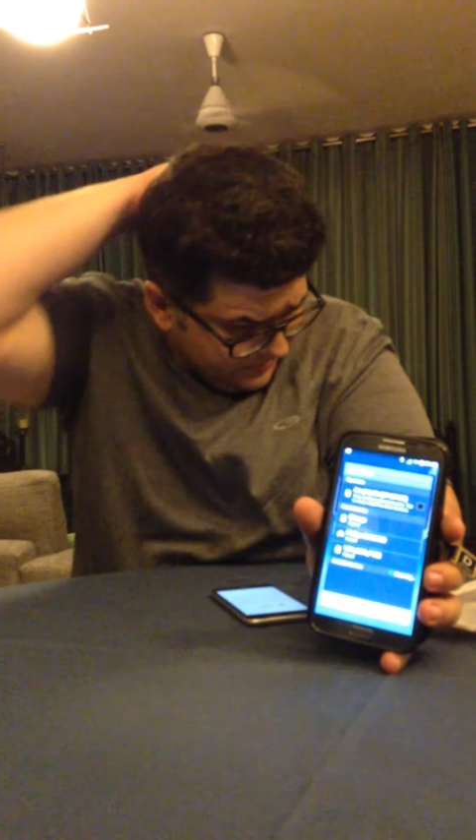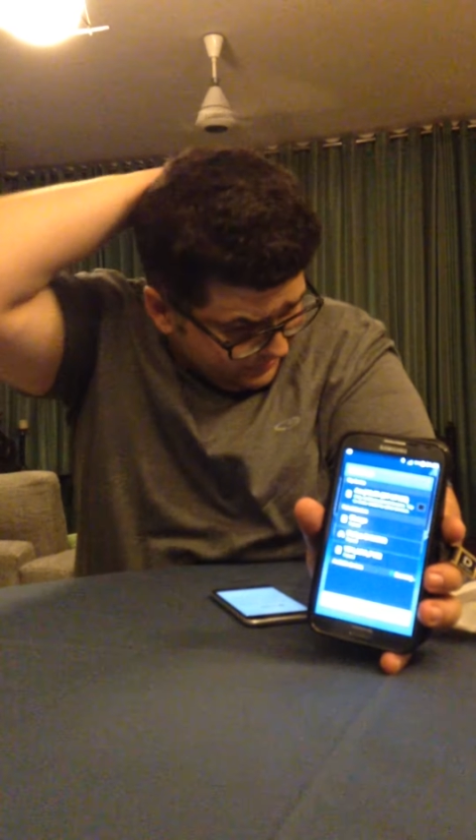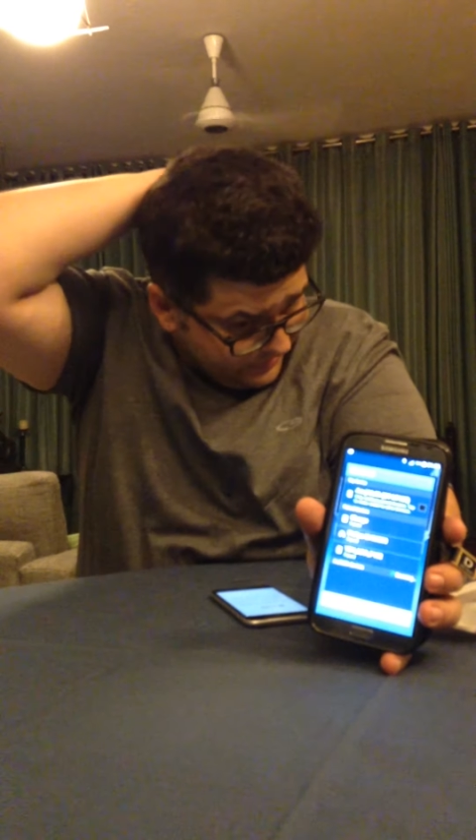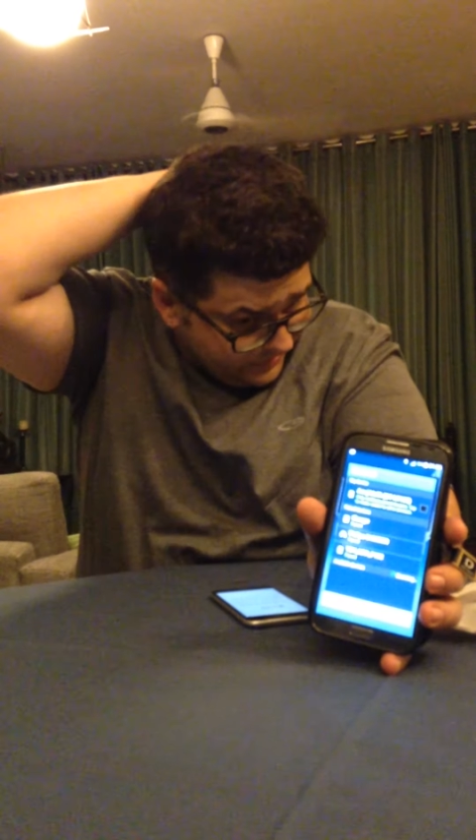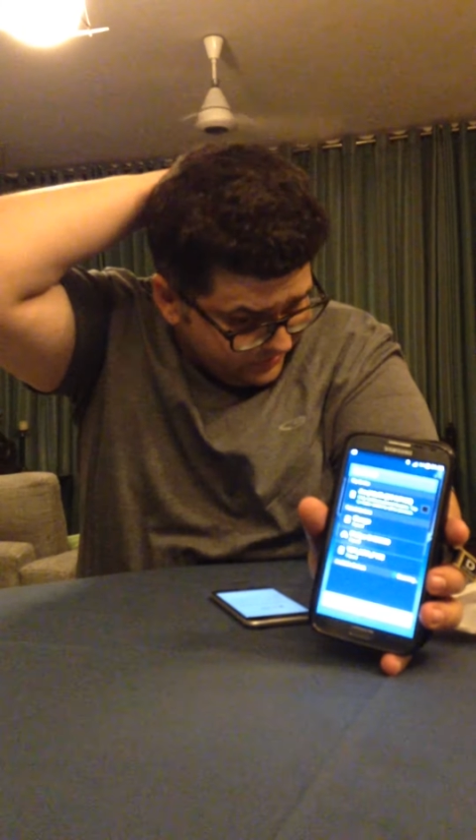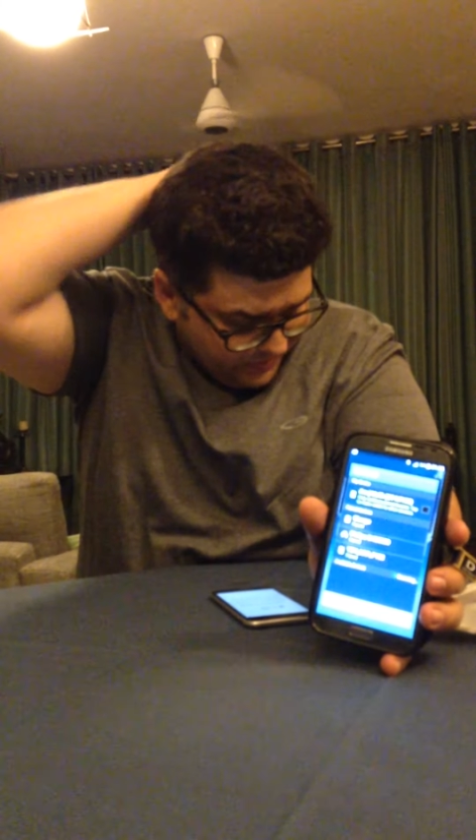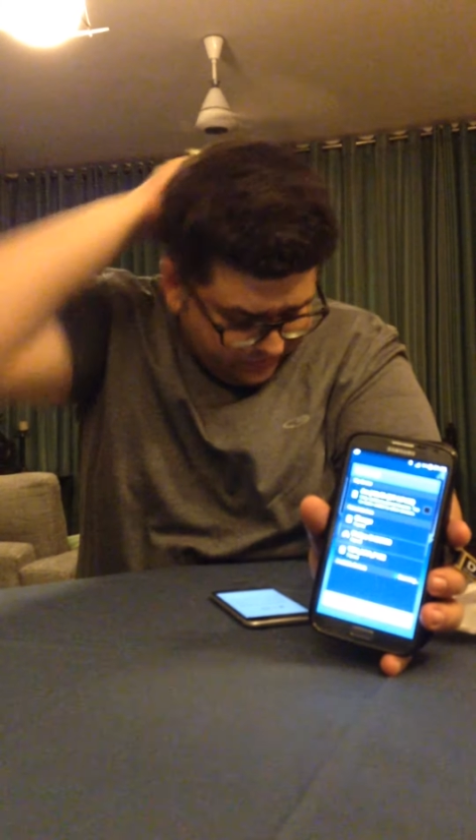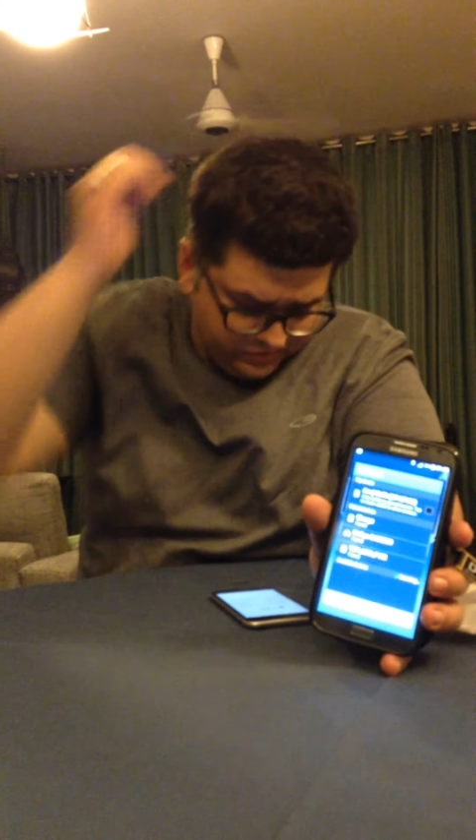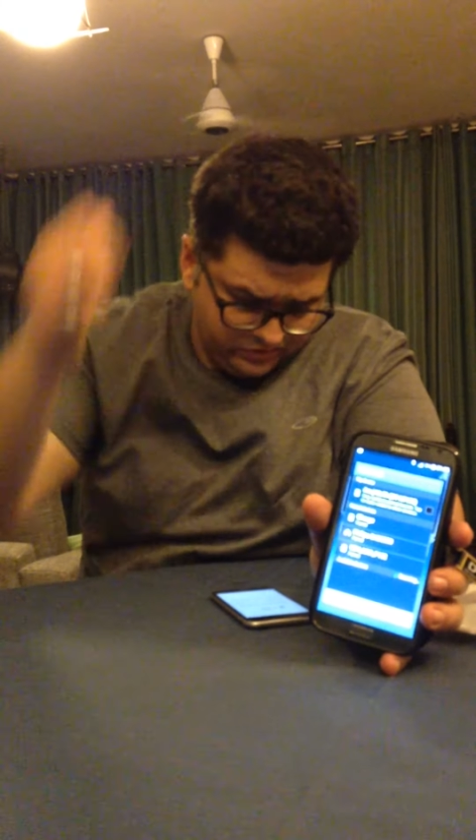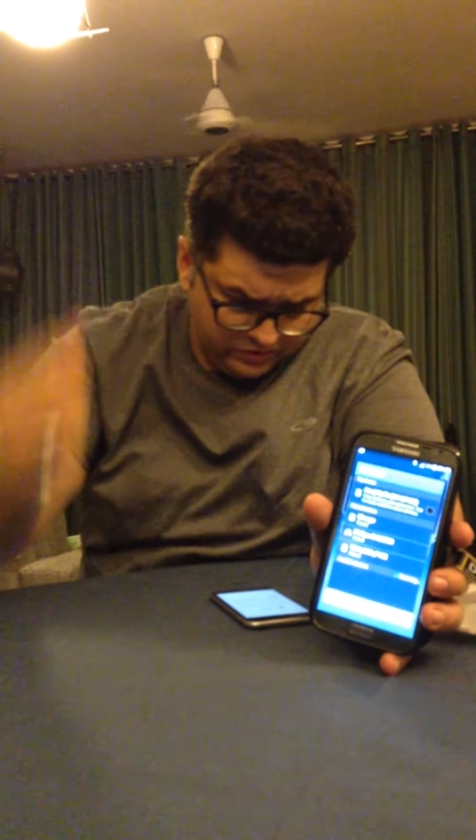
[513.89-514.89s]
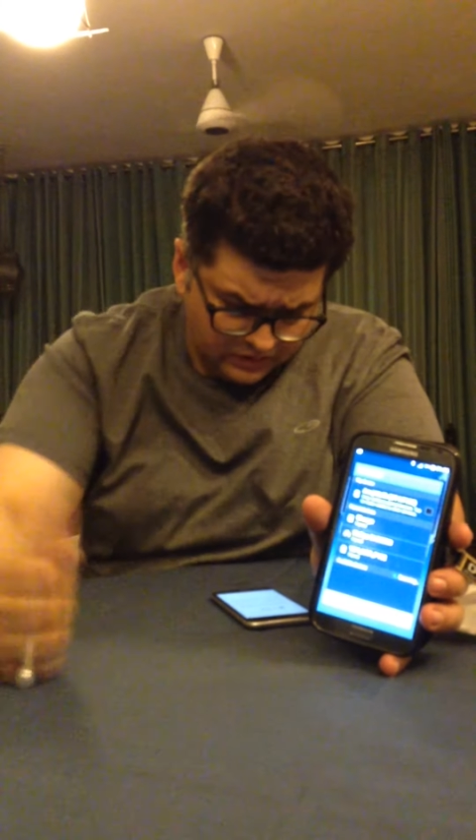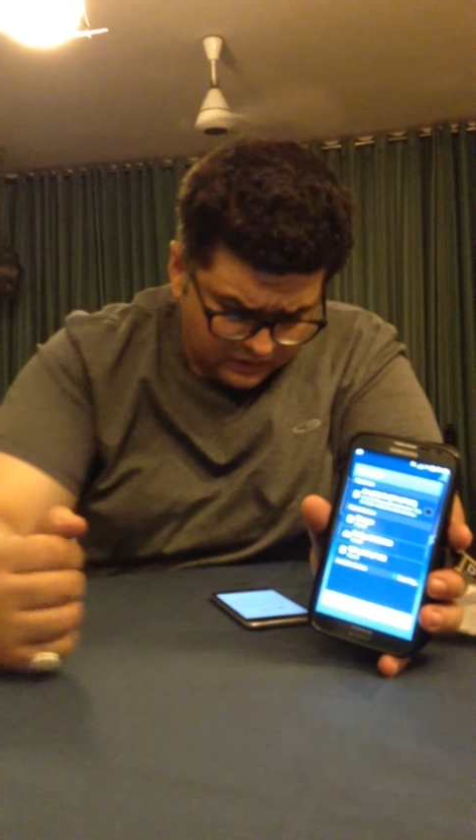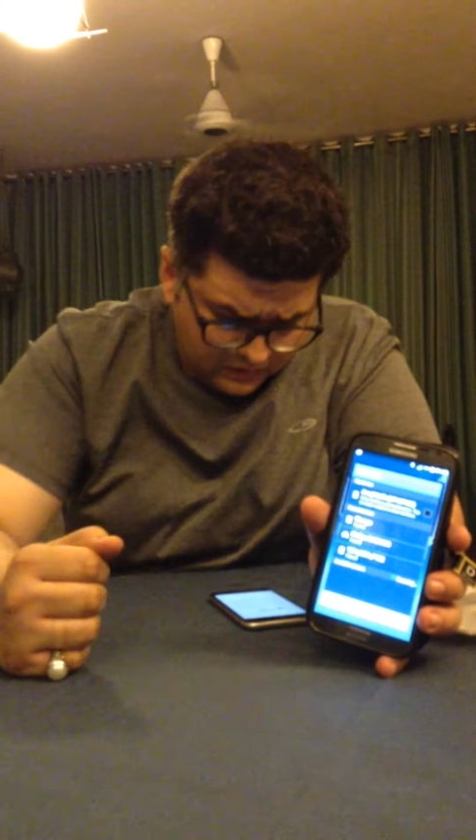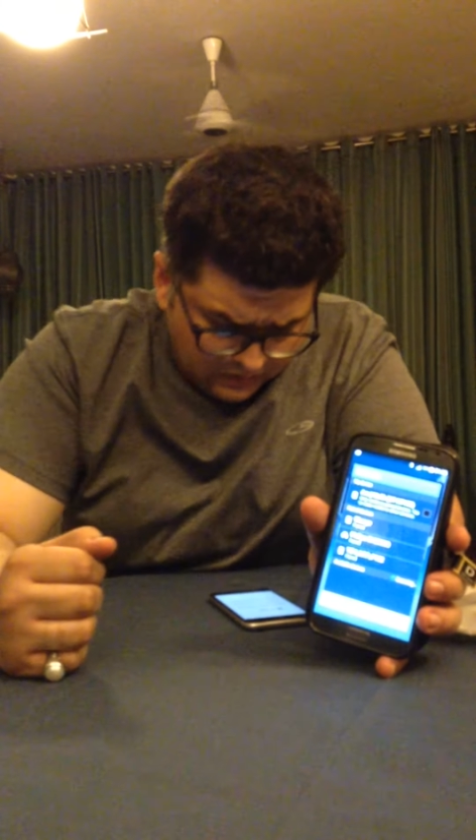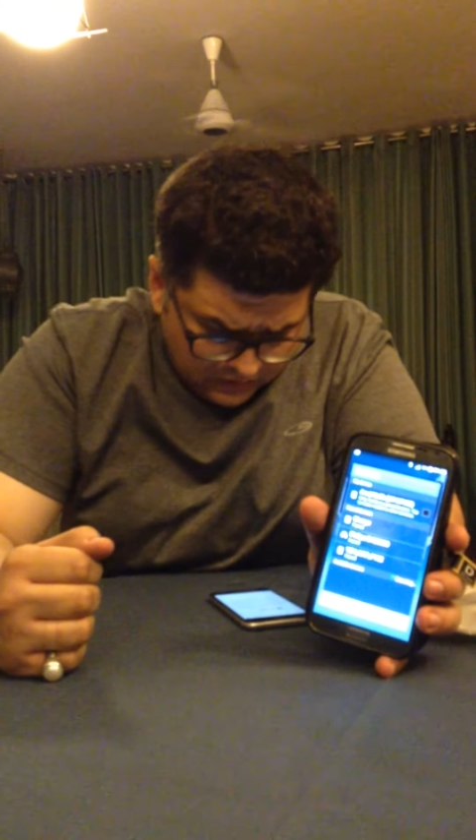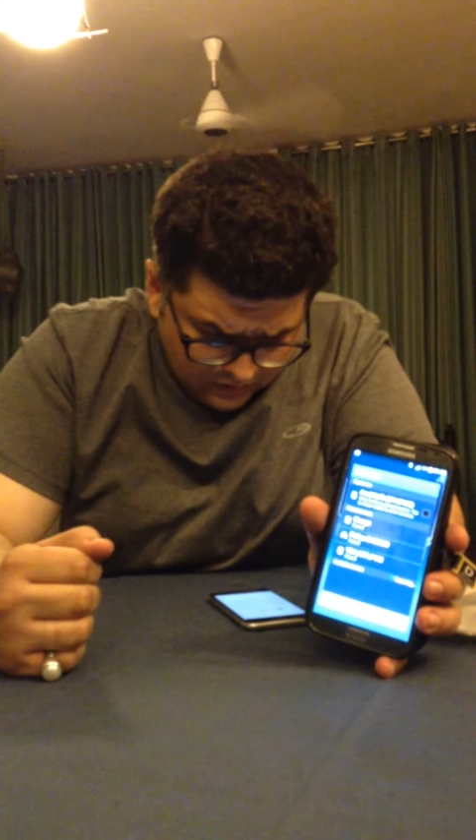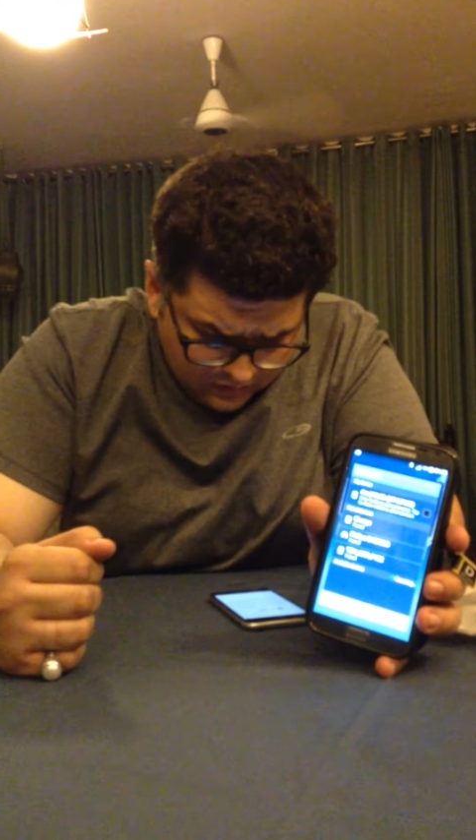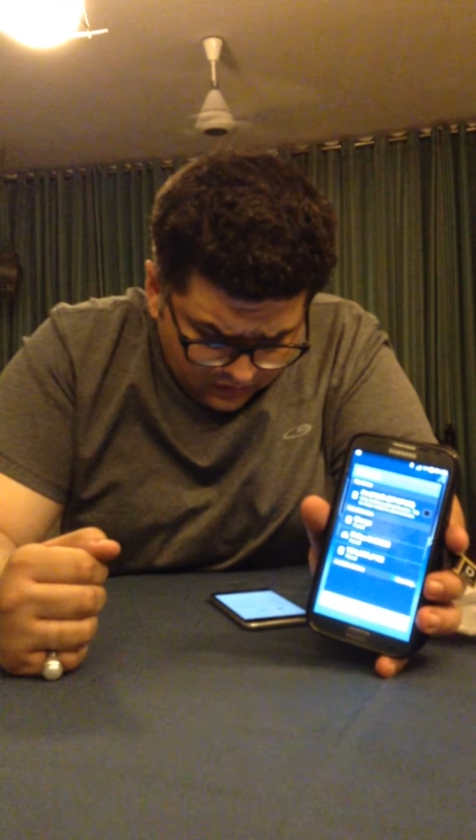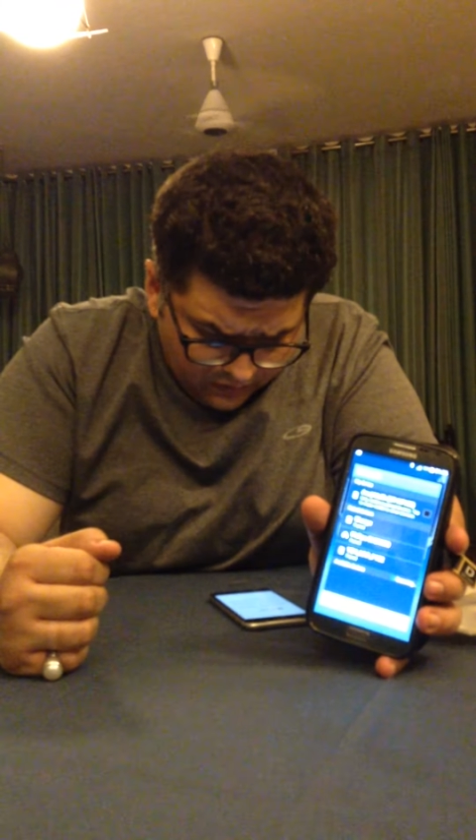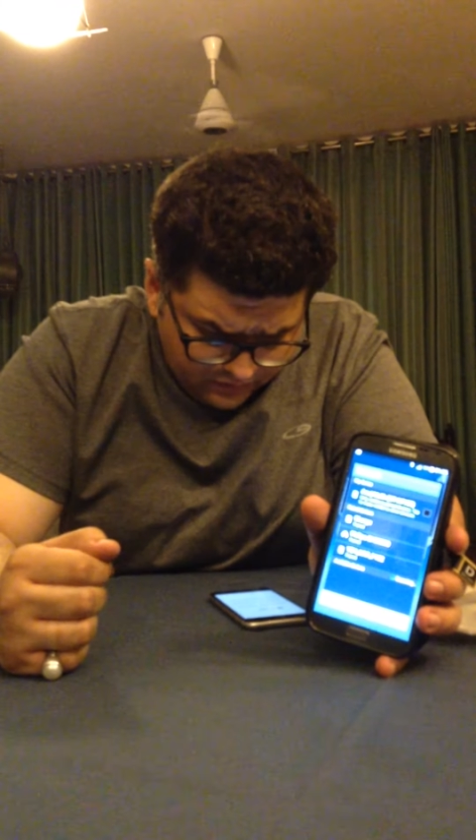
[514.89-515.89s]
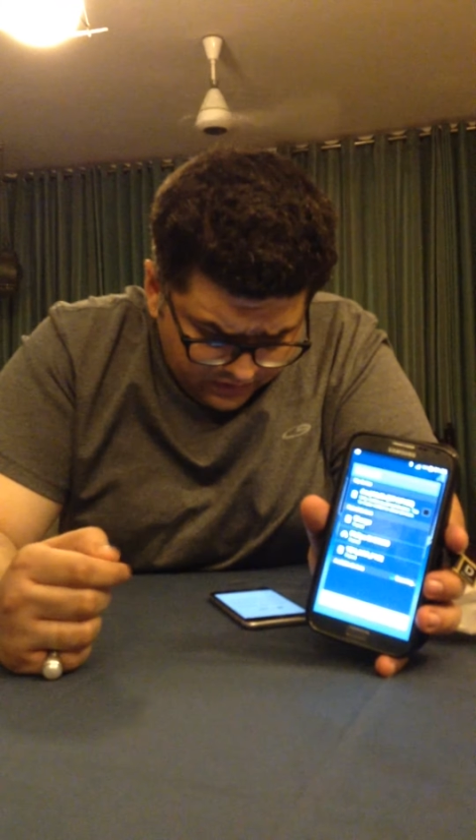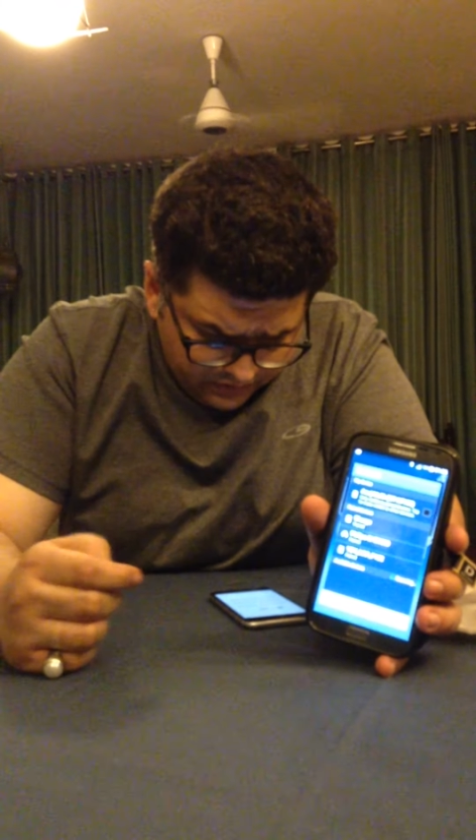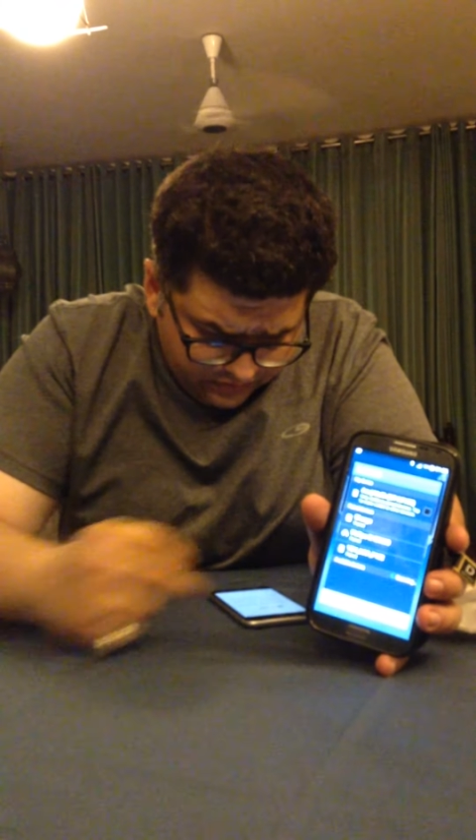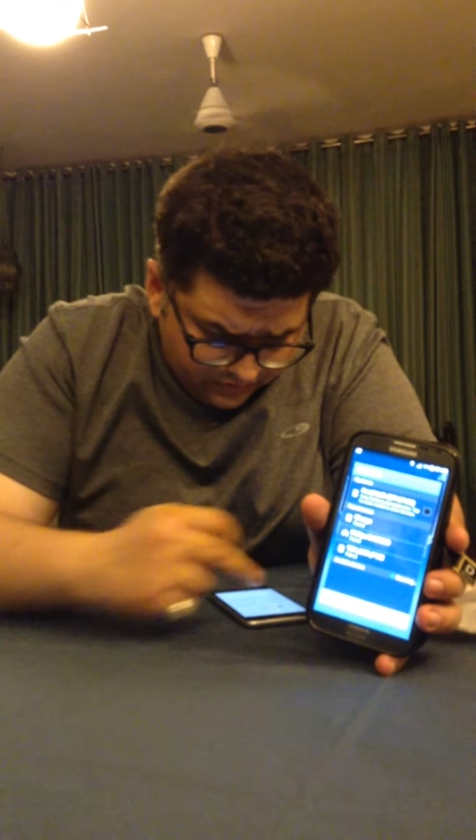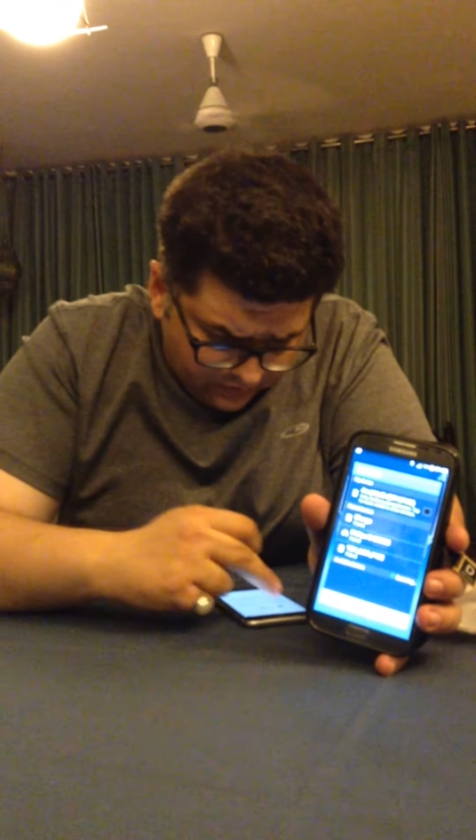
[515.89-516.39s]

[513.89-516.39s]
6s on this.